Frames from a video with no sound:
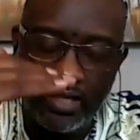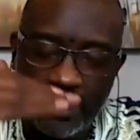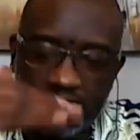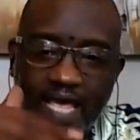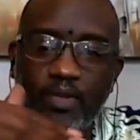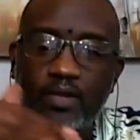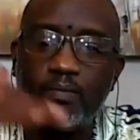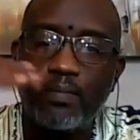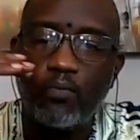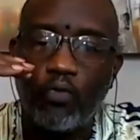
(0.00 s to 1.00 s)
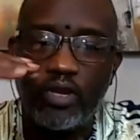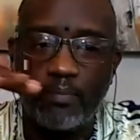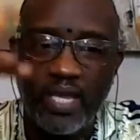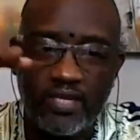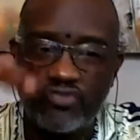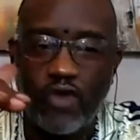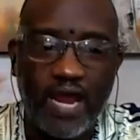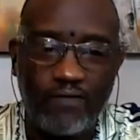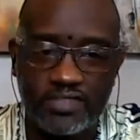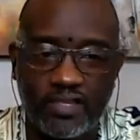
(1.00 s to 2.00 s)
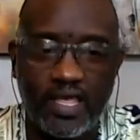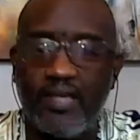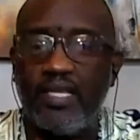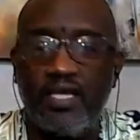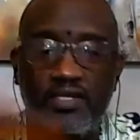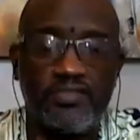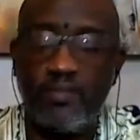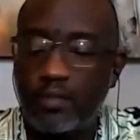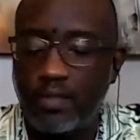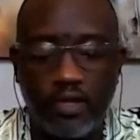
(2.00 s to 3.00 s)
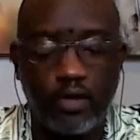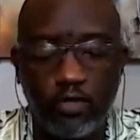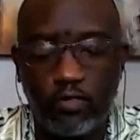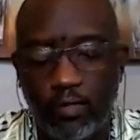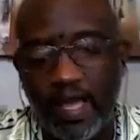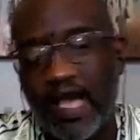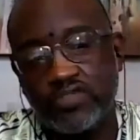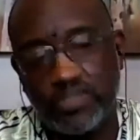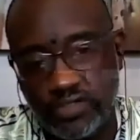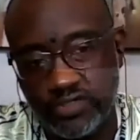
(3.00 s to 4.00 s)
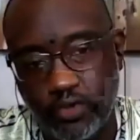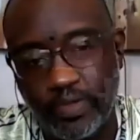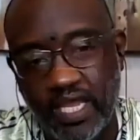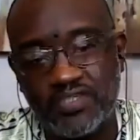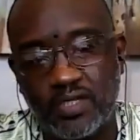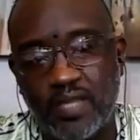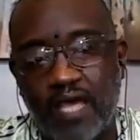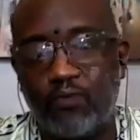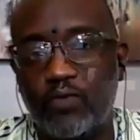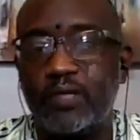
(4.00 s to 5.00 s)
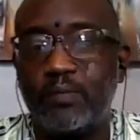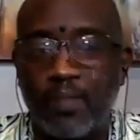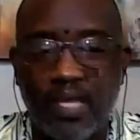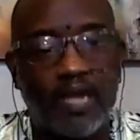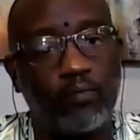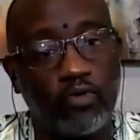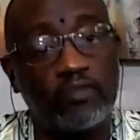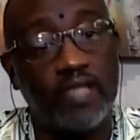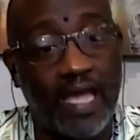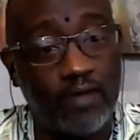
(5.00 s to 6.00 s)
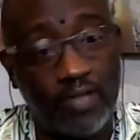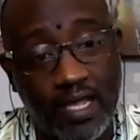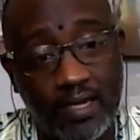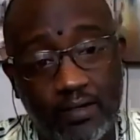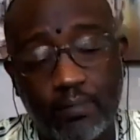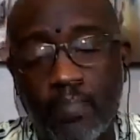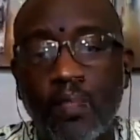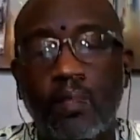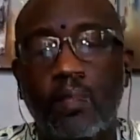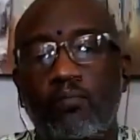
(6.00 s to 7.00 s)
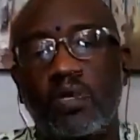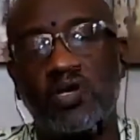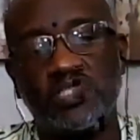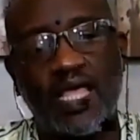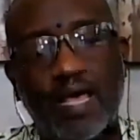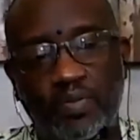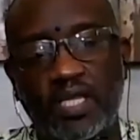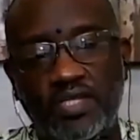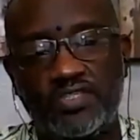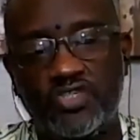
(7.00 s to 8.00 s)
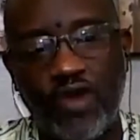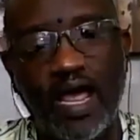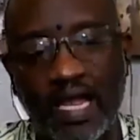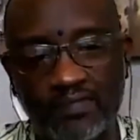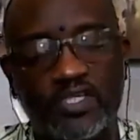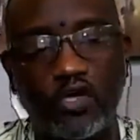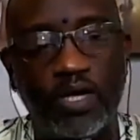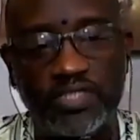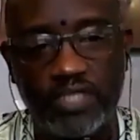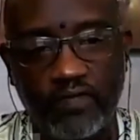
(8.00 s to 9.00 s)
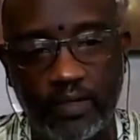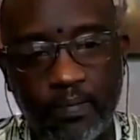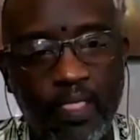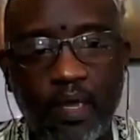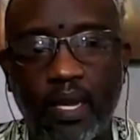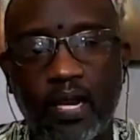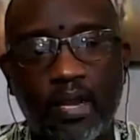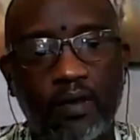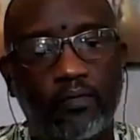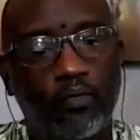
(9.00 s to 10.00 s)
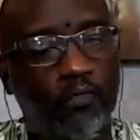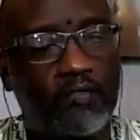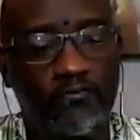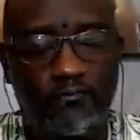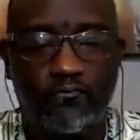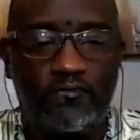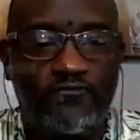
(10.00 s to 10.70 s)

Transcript: I would say it's happened. One of the main drivers of that is the whole housing discrimination that we kind of briefly outlined, because that piece drives so much of it.